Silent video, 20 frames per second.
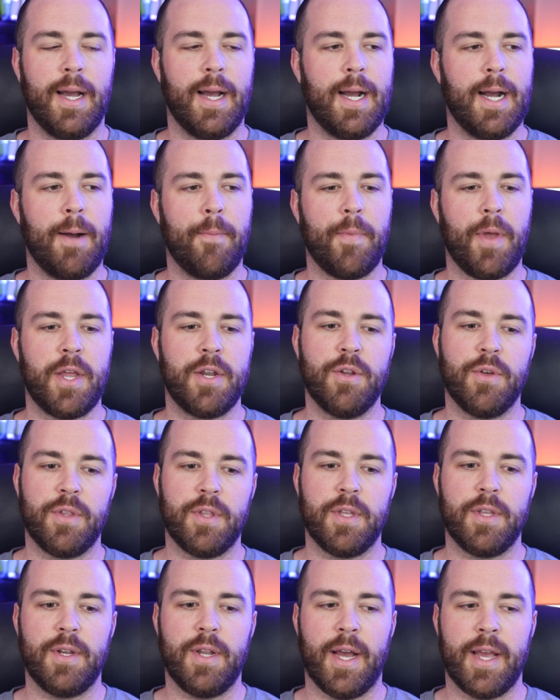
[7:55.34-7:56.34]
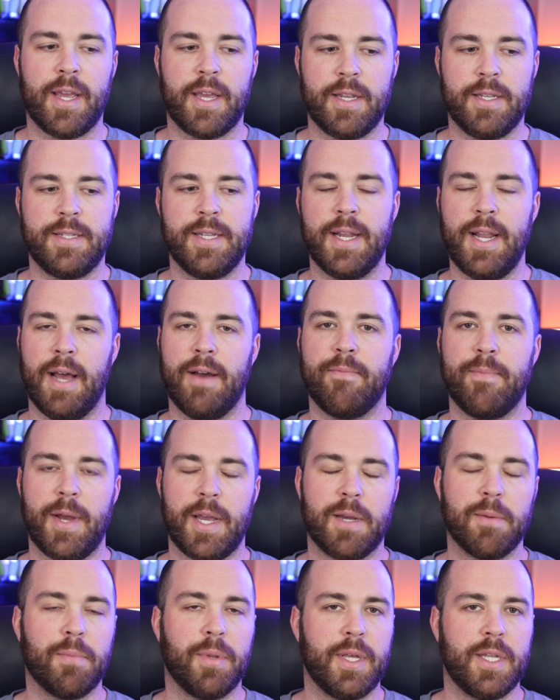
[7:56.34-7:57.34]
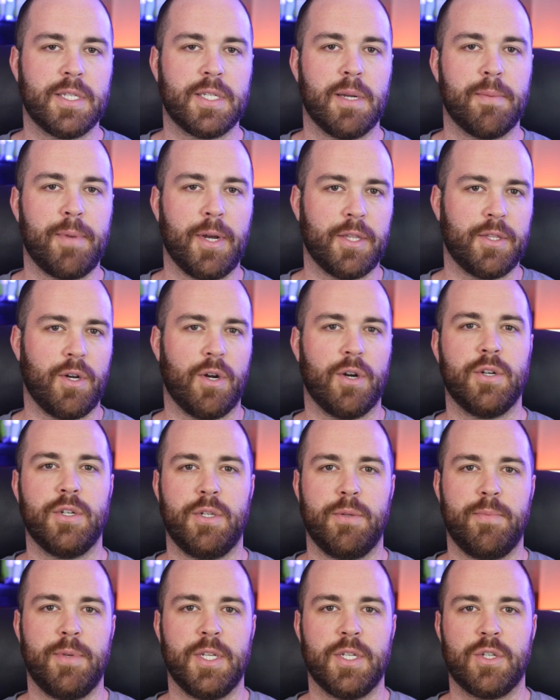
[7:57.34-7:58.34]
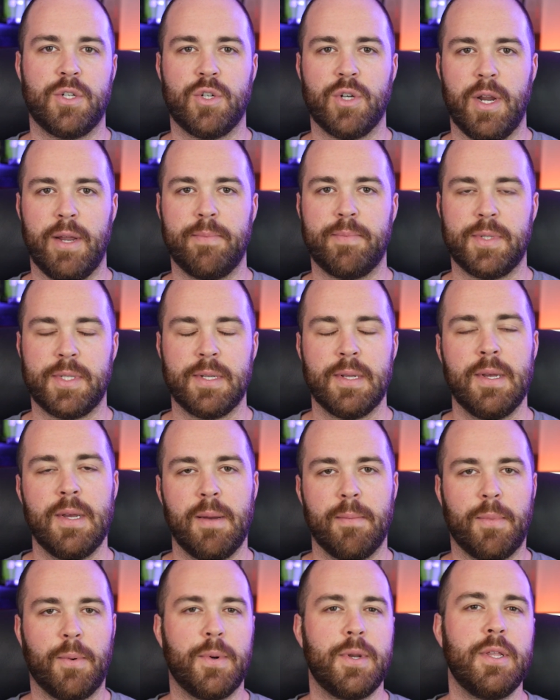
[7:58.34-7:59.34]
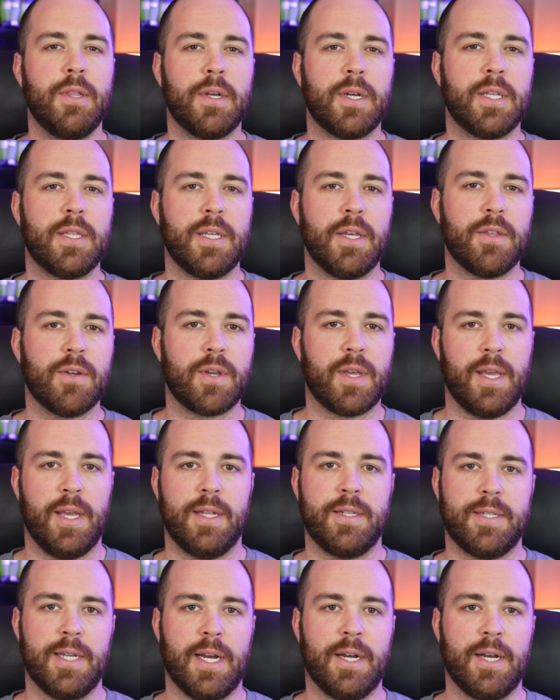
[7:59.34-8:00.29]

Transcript: I know that I did have my complaints about the RGB strips, but when you look at the other kits